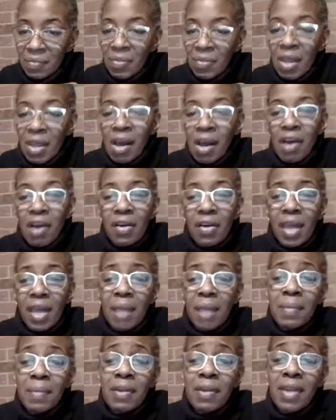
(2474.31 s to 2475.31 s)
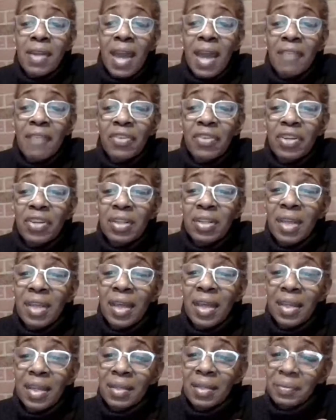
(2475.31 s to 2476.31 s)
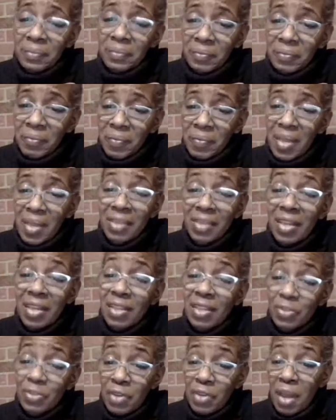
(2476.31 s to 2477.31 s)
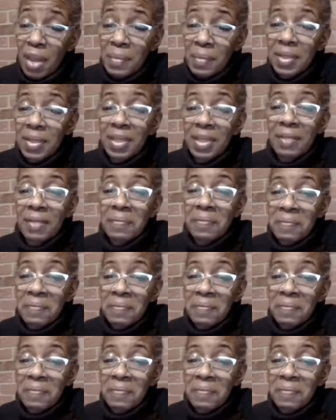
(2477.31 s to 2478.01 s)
okay, Mary, have a good night. And thanks for coming in.